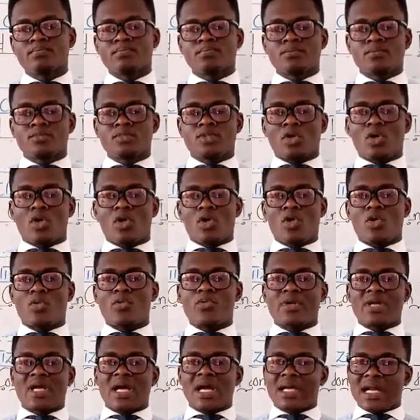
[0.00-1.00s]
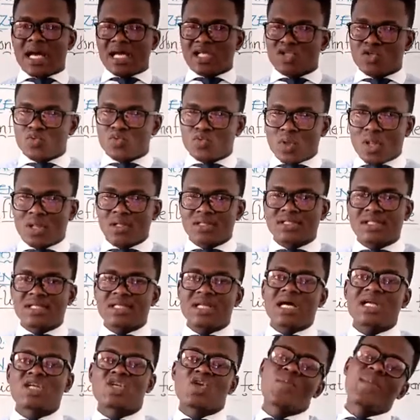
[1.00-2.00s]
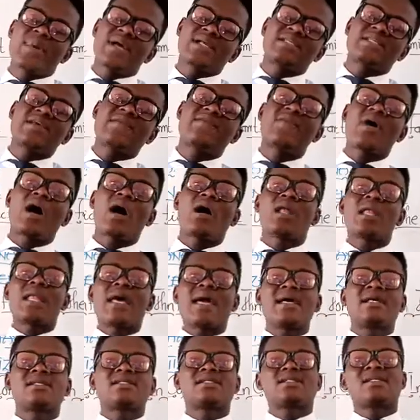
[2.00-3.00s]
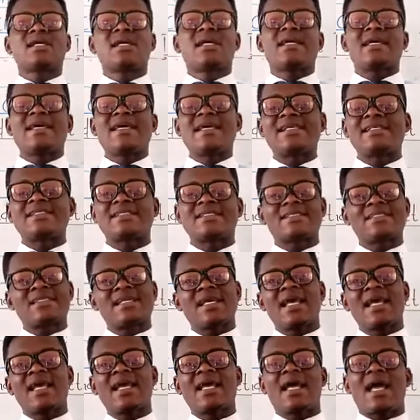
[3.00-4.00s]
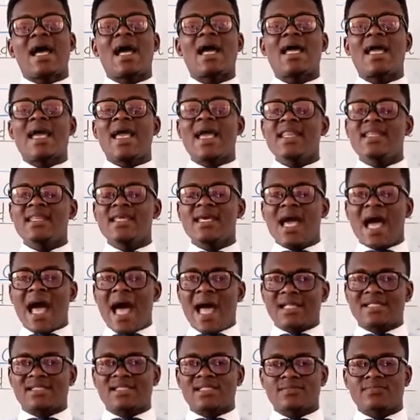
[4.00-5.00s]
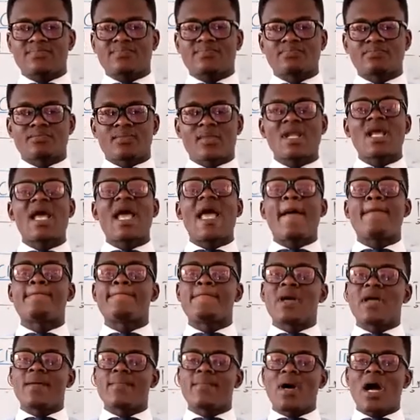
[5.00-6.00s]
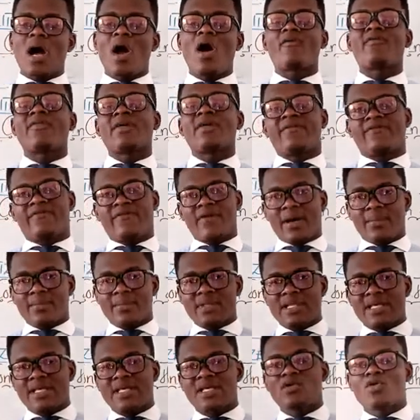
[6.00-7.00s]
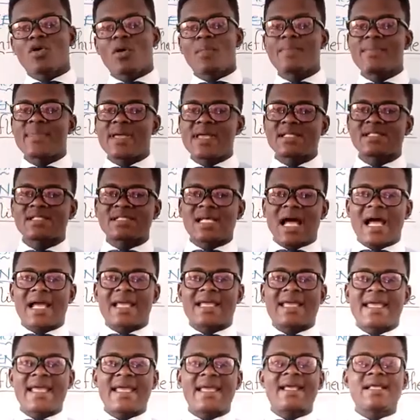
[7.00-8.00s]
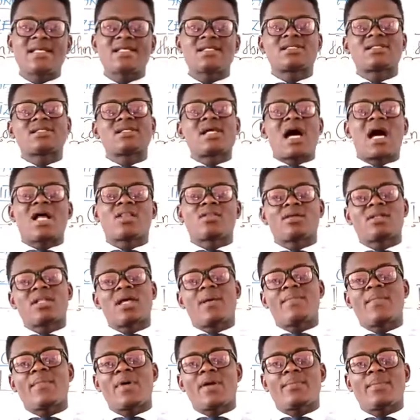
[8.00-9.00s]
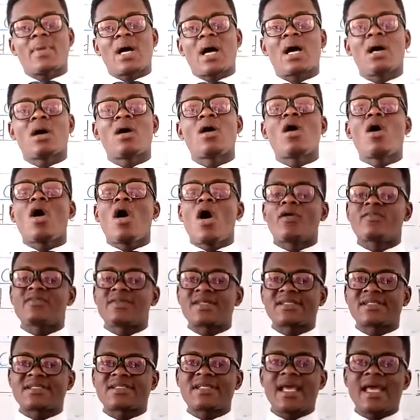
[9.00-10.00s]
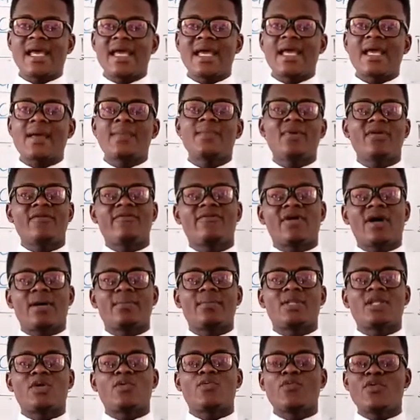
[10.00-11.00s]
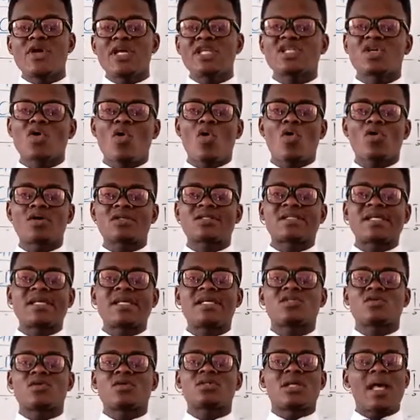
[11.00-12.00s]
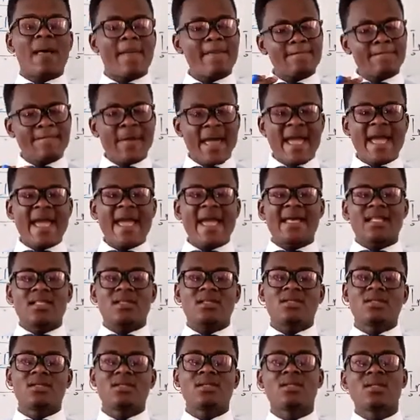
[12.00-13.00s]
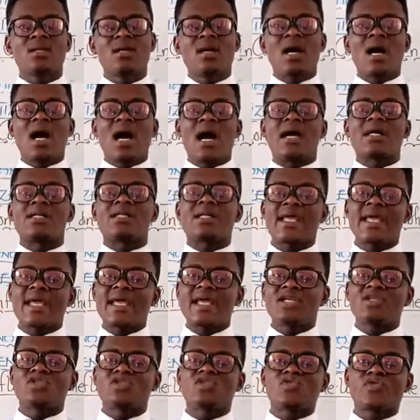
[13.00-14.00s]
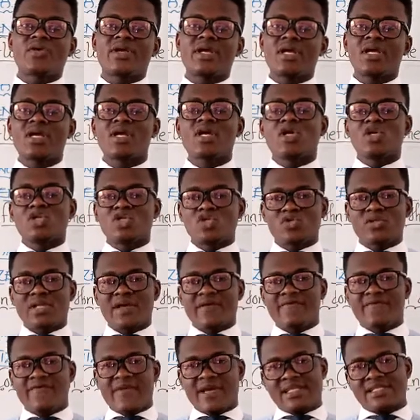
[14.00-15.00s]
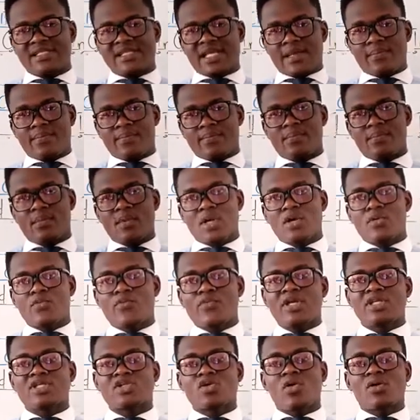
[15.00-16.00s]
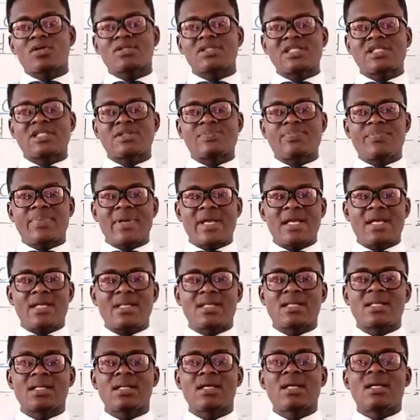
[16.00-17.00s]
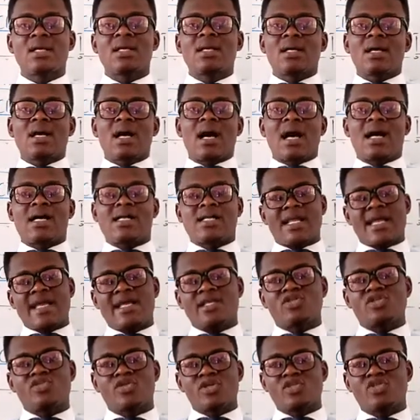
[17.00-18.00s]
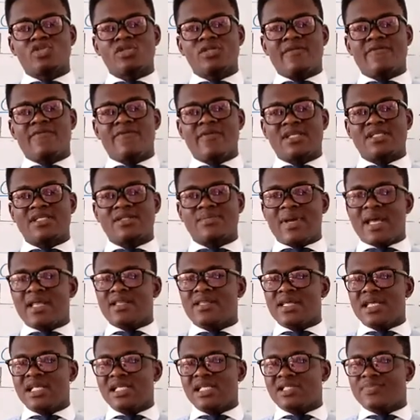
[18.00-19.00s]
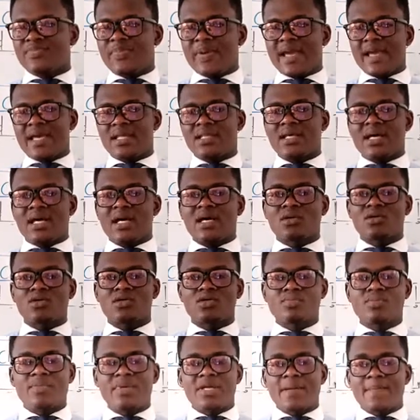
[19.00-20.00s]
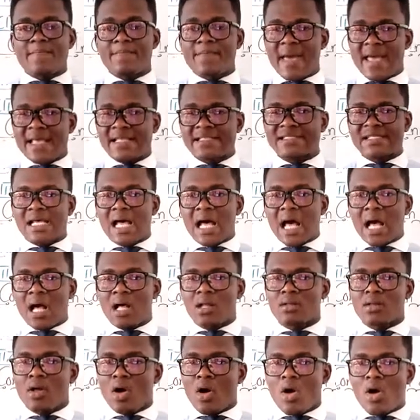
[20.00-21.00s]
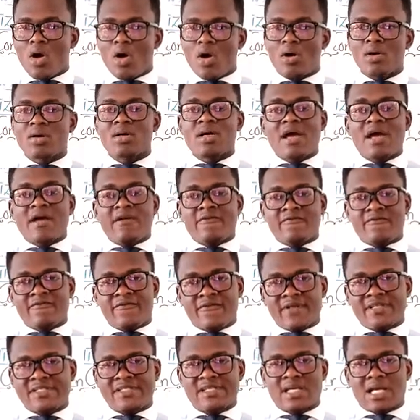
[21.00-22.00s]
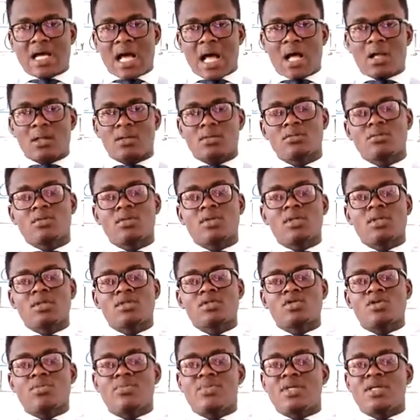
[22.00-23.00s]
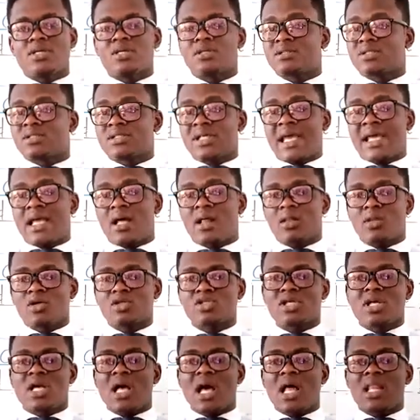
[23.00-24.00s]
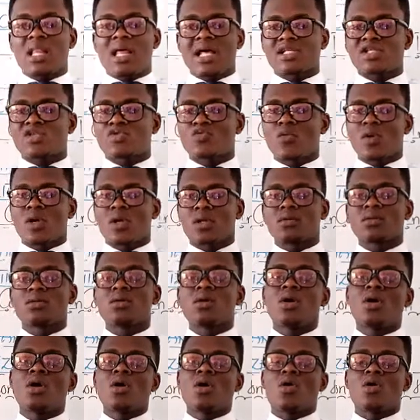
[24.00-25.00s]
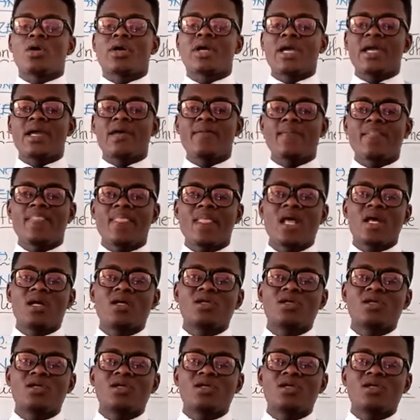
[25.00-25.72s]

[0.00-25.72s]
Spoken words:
Or we can as well say that domestic violence is any act a member of a family commits against another member of the same family which causes pain and injury to the victim, to the victim. And this pain could be mental or physical, could be psychological as well, okay.